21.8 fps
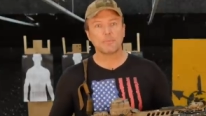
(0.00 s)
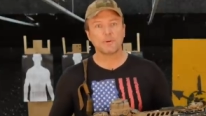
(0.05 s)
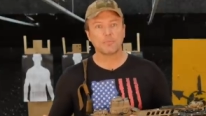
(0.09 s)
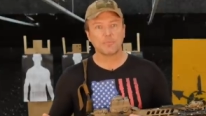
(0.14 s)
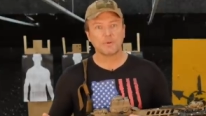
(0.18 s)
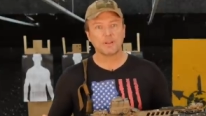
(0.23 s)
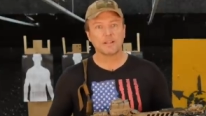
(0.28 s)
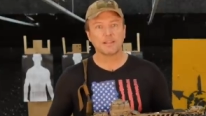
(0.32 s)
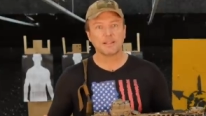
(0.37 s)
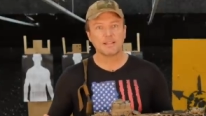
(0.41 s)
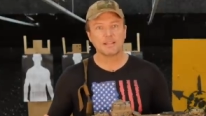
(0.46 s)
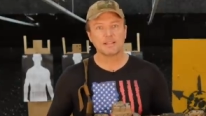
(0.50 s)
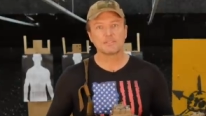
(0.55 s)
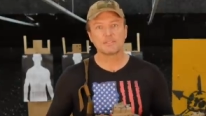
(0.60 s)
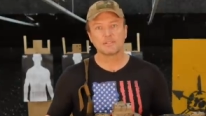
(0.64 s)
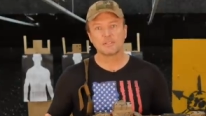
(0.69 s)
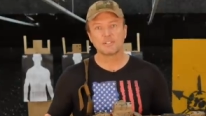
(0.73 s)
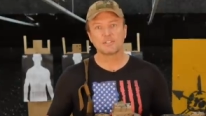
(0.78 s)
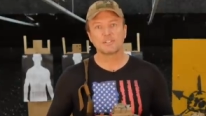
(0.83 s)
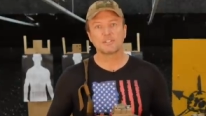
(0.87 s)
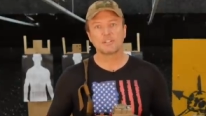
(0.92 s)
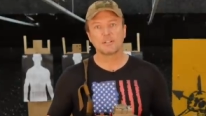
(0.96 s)
It really is a
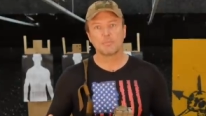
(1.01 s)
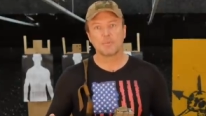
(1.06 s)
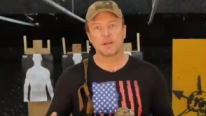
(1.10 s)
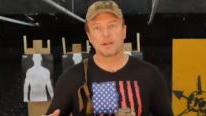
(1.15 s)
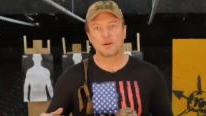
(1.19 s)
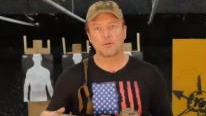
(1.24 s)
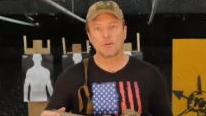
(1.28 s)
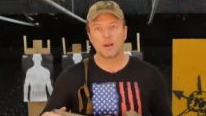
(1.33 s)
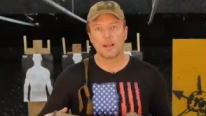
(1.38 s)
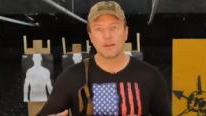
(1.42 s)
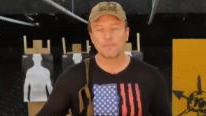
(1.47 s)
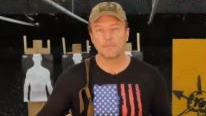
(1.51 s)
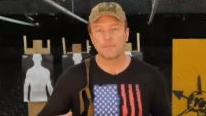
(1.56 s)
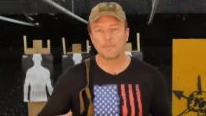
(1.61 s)
legitimate gripe.